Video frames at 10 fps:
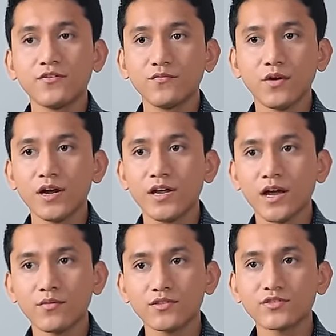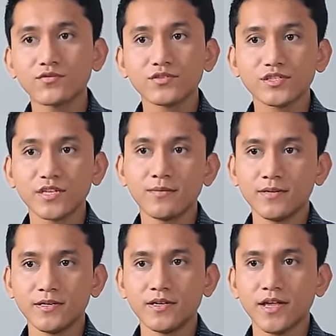of why I was so
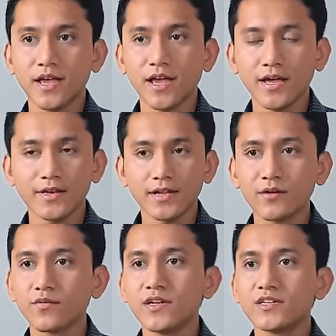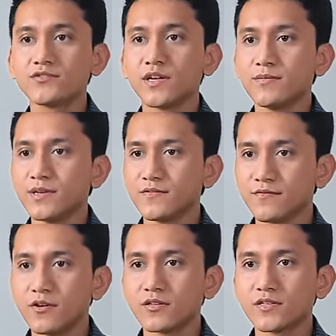stubborn and unwilling to admit
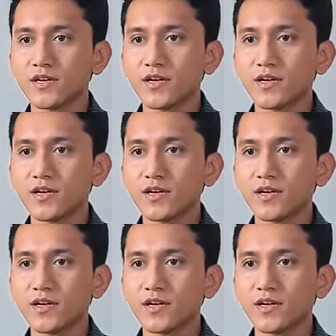fault